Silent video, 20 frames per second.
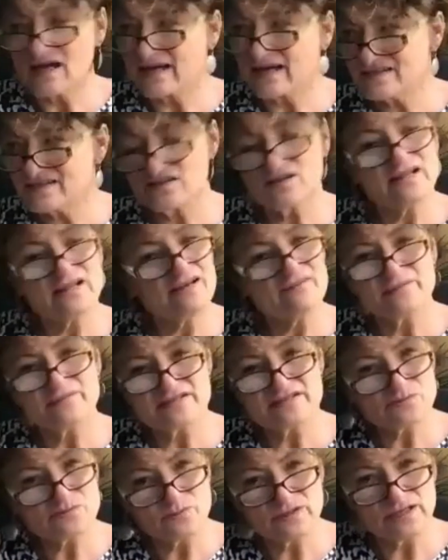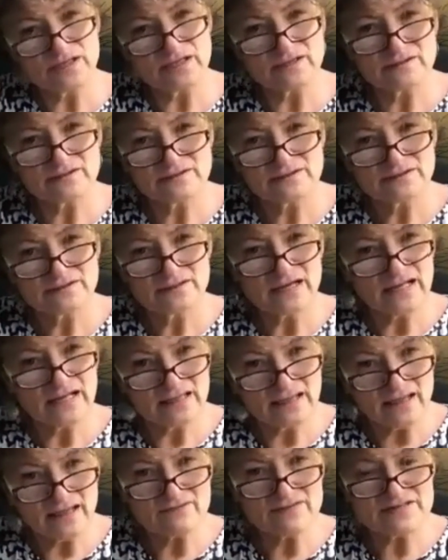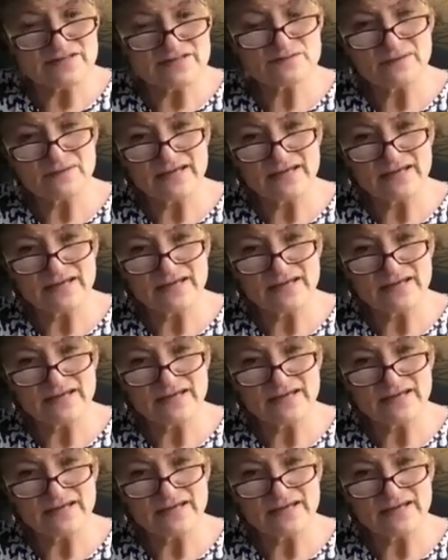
I still have my sweetie. I love this.